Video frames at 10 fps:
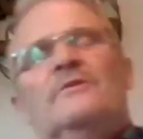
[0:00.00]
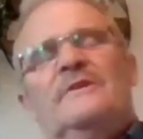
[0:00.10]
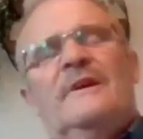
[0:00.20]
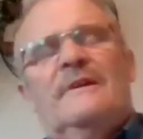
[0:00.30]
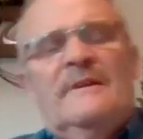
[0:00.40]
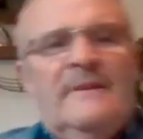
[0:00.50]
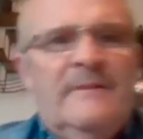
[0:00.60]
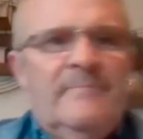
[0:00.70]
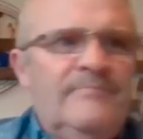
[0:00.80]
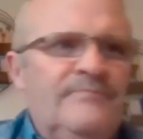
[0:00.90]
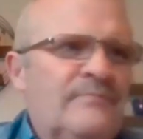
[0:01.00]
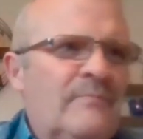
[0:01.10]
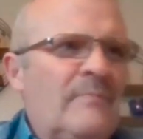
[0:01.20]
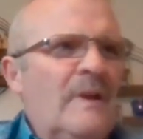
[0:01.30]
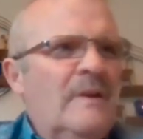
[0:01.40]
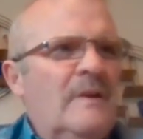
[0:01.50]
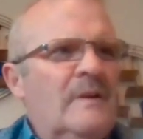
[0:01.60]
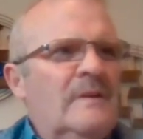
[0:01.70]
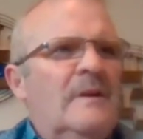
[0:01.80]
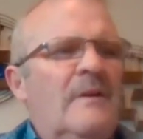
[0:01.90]
Yeah,
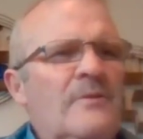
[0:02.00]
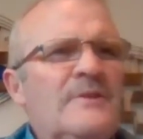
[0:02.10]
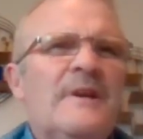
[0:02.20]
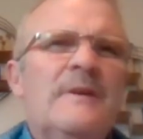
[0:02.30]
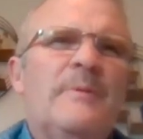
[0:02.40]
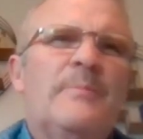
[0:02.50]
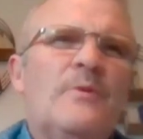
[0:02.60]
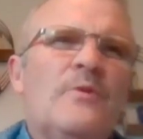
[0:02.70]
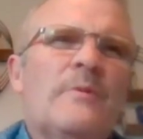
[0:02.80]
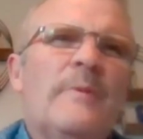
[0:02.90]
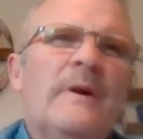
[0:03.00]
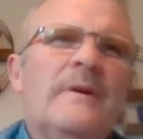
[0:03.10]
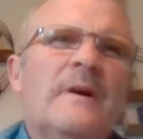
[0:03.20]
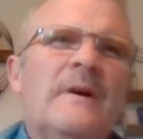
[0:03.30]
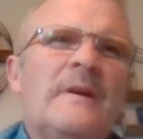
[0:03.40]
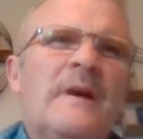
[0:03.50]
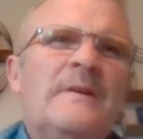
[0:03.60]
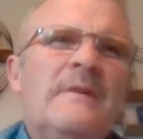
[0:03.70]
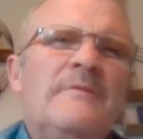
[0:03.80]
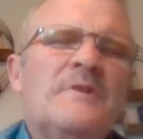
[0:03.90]
our type of program. I
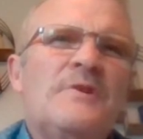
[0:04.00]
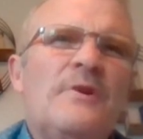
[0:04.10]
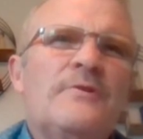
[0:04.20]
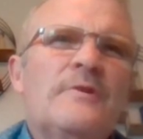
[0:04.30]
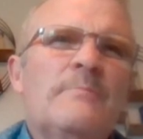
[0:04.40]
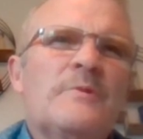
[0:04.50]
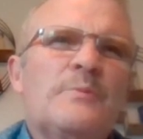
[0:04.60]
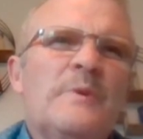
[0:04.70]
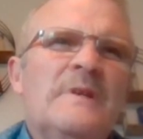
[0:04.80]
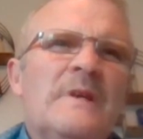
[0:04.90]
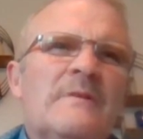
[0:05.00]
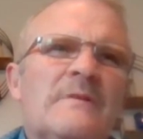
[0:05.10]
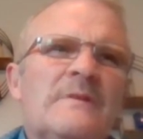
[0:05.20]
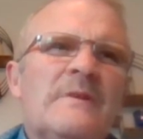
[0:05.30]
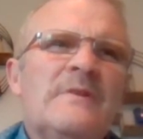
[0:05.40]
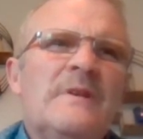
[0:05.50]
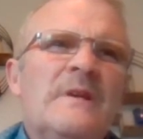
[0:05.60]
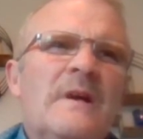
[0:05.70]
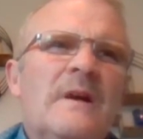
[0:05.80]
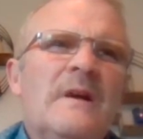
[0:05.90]
can give you certain numbers we did. You
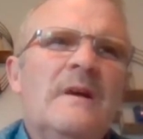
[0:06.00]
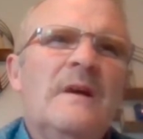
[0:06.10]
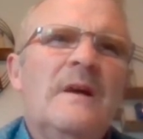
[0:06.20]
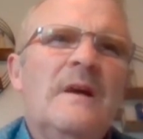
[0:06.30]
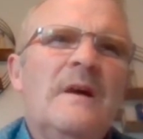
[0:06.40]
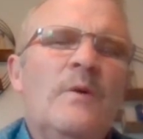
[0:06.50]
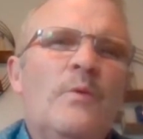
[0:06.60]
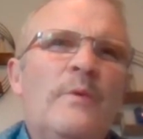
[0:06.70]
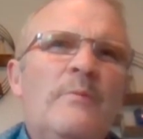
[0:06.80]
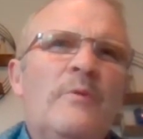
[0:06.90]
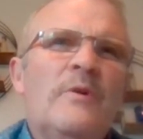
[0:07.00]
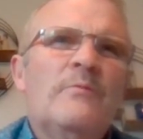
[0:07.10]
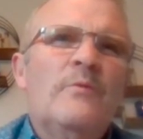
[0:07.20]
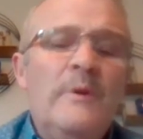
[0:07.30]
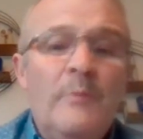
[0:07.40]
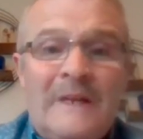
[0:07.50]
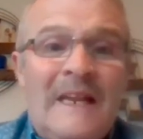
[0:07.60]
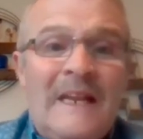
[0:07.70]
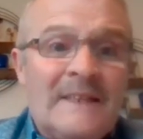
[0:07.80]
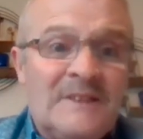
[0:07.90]
see, we were
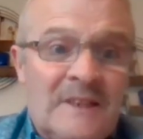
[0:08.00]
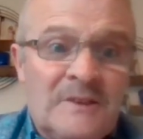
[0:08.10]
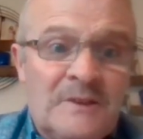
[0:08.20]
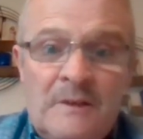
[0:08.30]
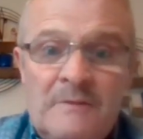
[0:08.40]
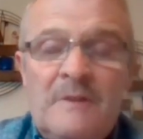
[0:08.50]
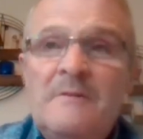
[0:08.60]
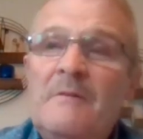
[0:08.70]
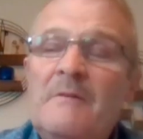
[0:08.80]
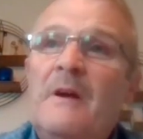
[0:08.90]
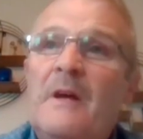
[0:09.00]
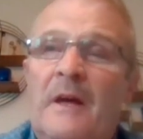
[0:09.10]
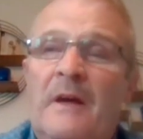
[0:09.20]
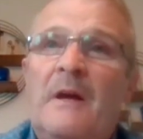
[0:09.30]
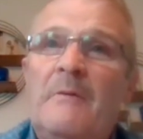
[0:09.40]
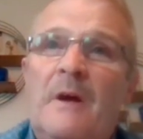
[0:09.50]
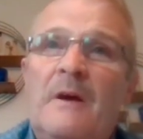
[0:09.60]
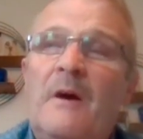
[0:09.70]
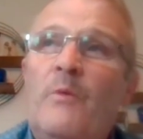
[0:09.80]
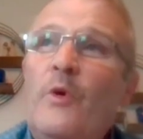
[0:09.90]
classed as
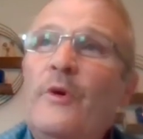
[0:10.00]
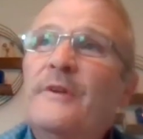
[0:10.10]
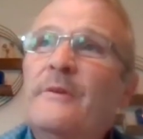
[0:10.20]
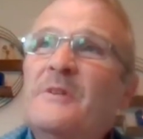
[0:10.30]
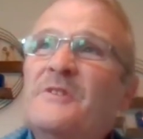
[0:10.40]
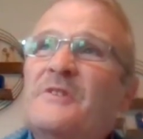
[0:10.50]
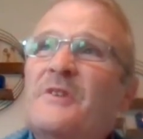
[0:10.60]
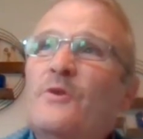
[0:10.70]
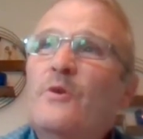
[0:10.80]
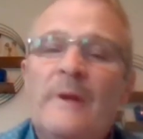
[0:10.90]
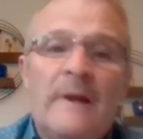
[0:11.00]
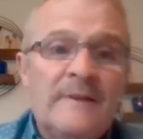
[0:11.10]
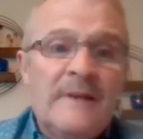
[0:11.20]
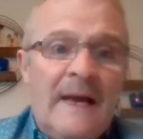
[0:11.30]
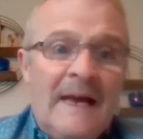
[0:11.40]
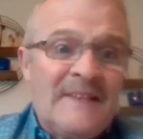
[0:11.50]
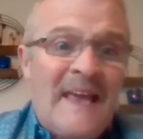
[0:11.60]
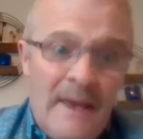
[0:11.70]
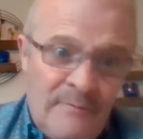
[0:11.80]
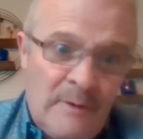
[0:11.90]
a word in the business that nobody liked, as a
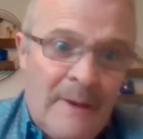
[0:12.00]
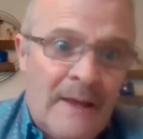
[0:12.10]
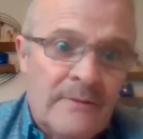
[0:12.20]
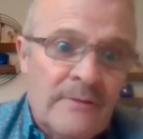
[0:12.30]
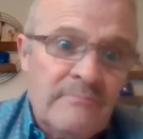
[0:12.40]
heavy band.